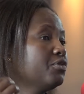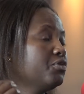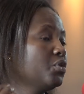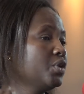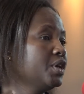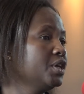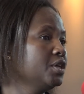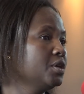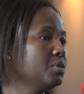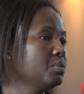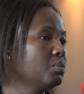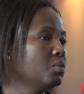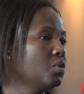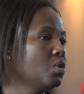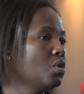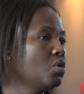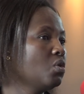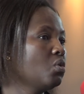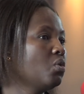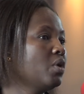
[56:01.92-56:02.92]
for him,
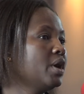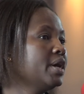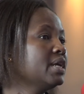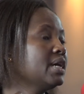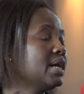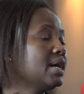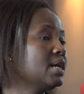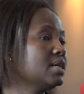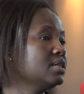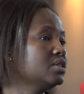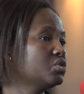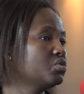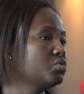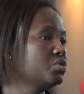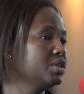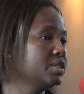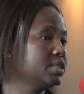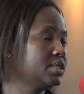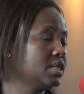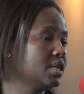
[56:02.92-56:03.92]
while as
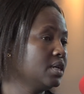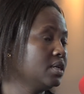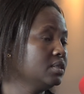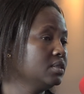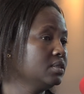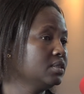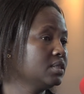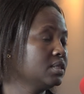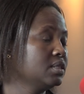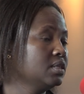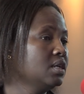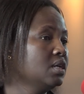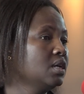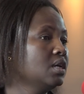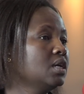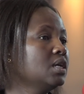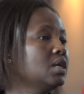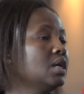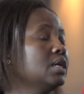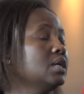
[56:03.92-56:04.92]
Christians,
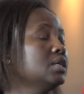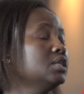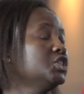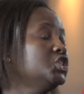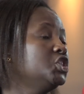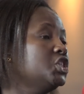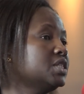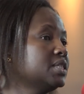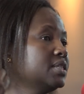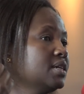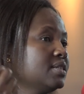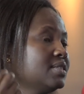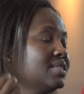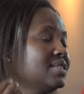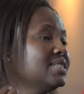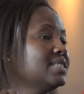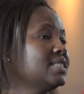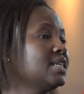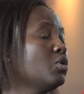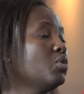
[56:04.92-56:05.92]
eh, Jesus
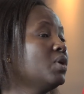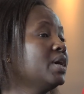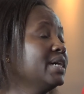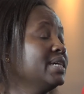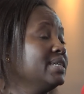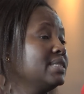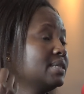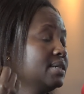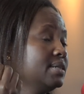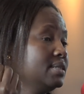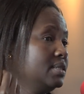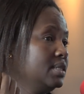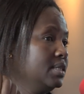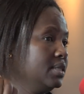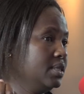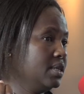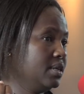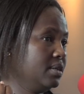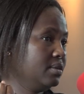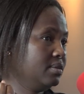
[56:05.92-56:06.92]
is our
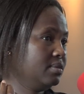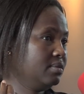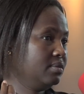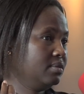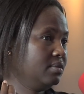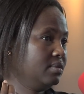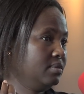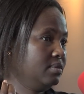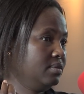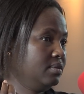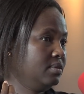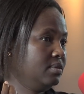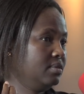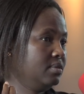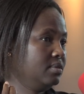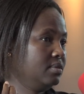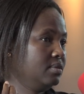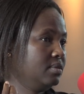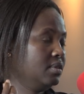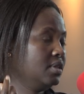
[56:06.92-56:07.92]
intercessor. Mm -hmm.
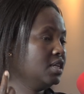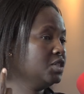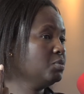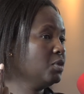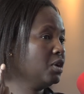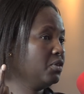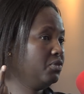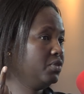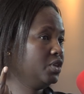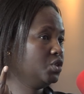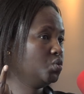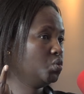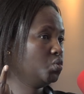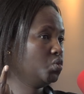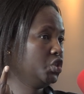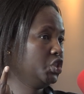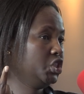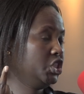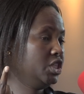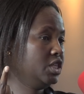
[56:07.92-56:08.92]
That's my first
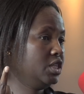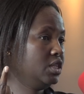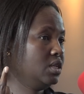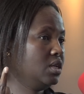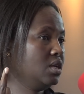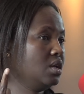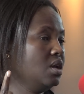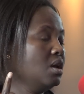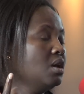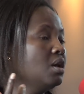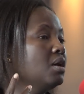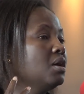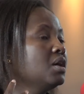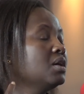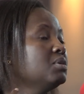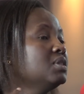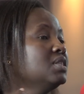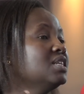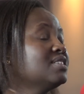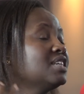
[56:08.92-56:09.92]
question.
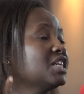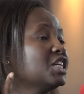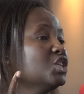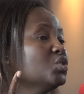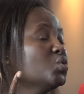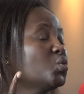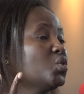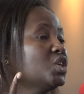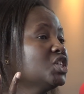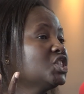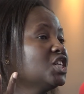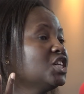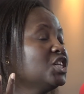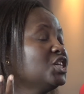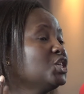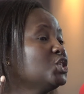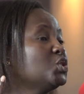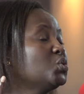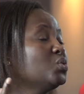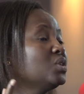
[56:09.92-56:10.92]
The second question,
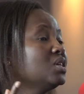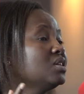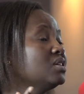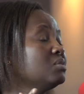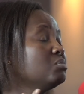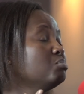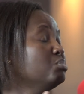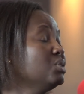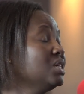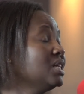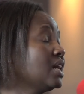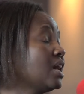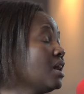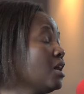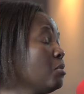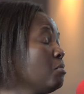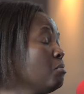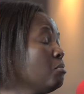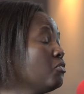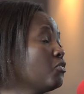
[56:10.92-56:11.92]
it will
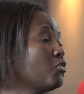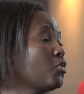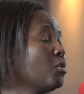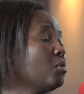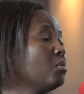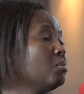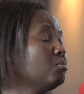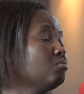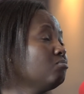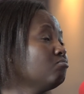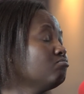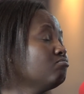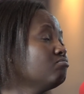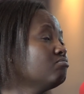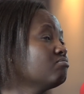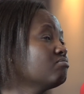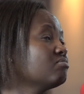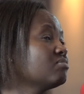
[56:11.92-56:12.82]
become from